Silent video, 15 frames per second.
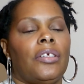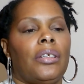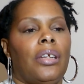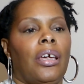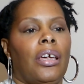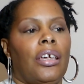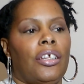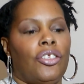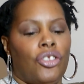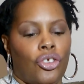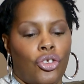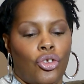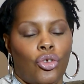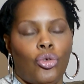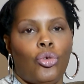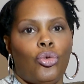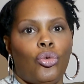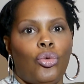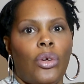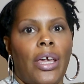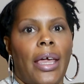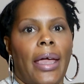today to
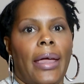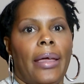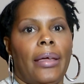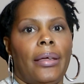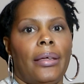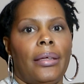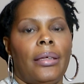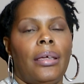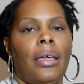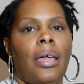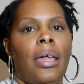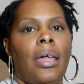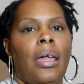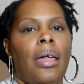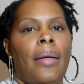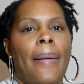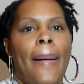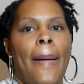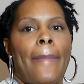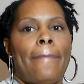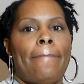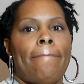do a
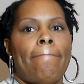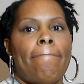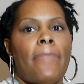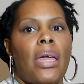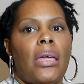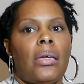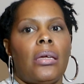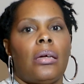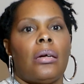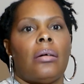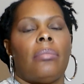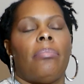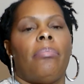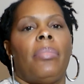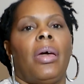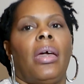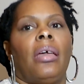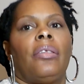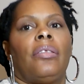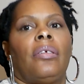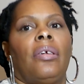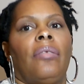makeup
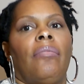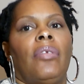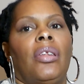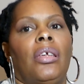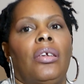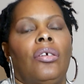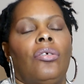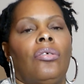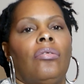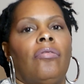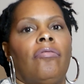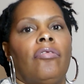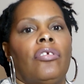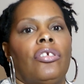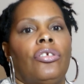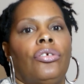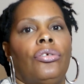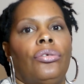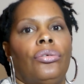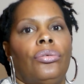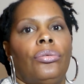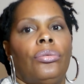basket video for
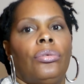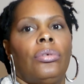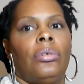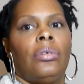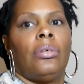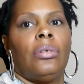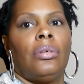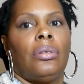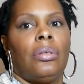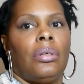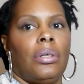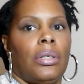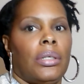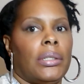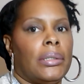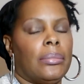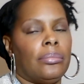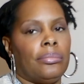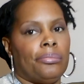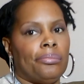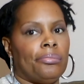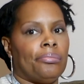you um
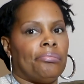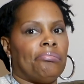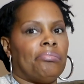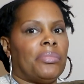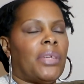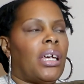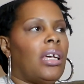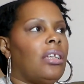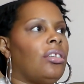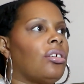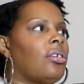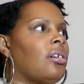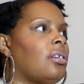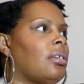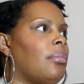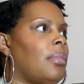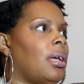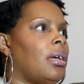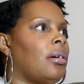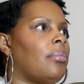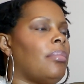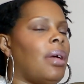I hate to call them
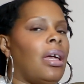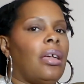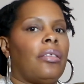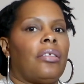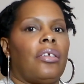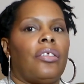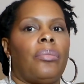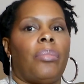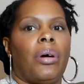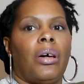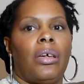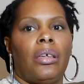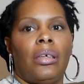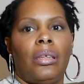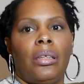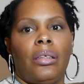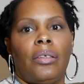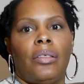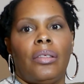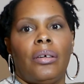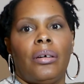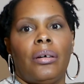makeup baskets but it is
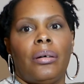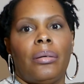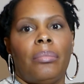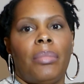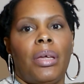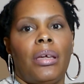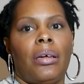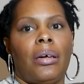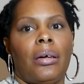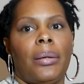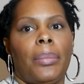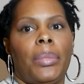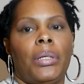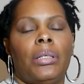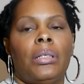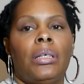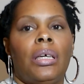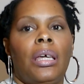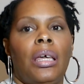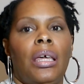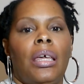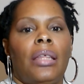the makeup
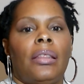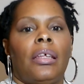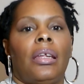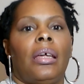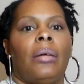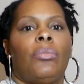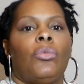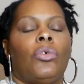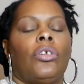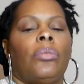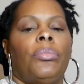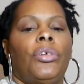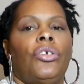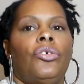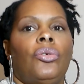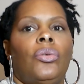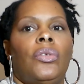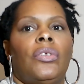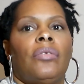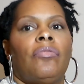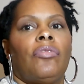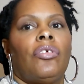that I'm going to be
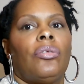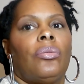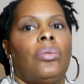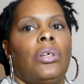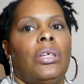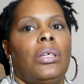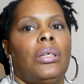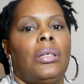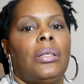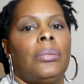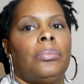using for the week